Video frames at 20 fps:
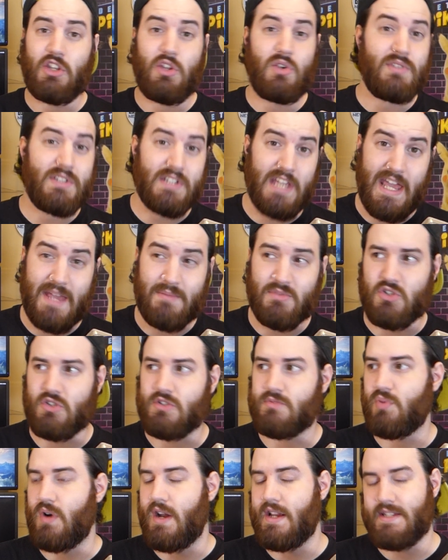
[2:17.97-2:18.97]
used games
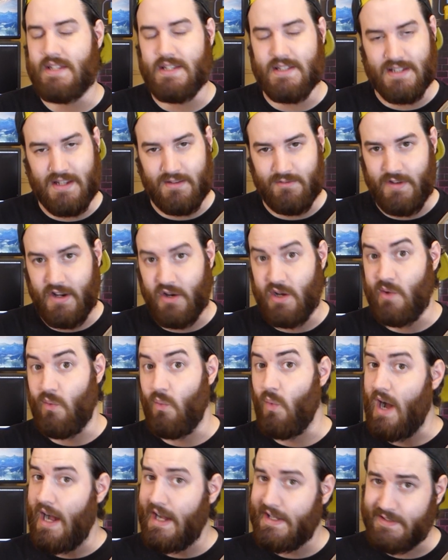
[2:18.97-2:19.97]
whose prices can vary
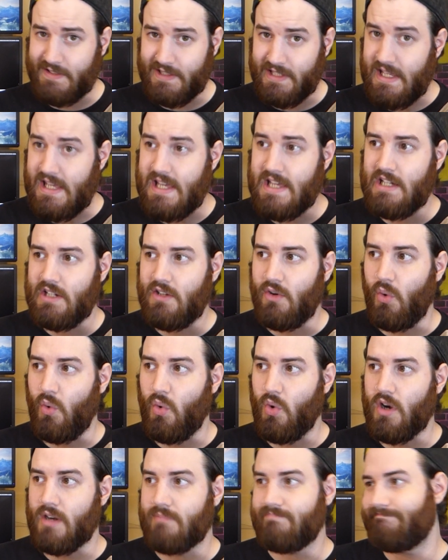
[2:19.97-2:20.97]
wildly
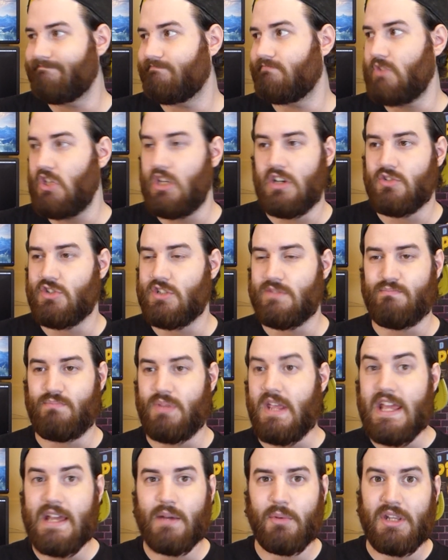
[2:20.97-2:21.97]
or, you know, just
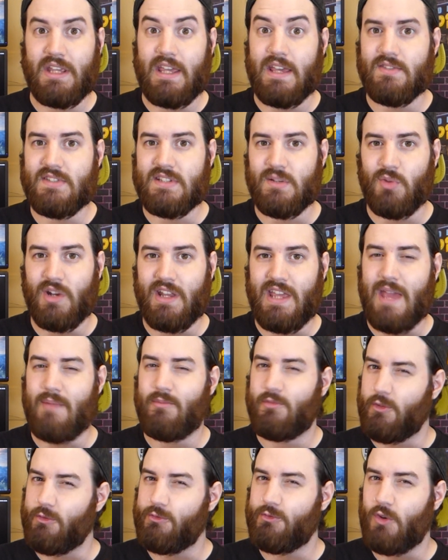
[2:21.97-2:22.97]
being able to give someone a
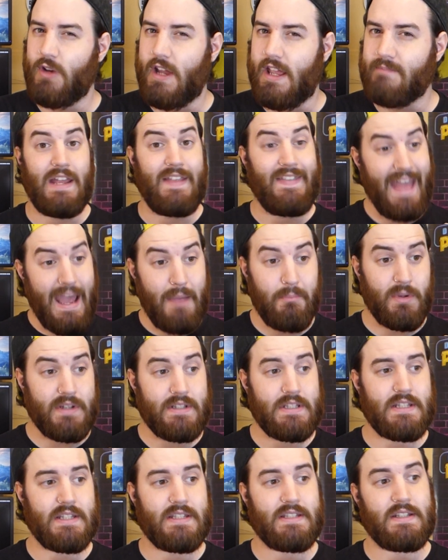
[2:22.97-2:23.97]
game for free. And that
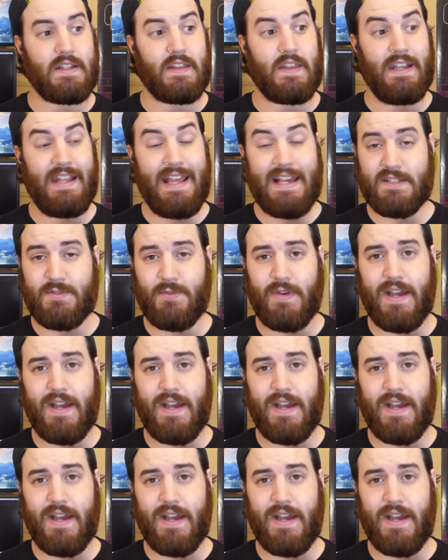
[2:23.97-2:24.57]
brings us to the next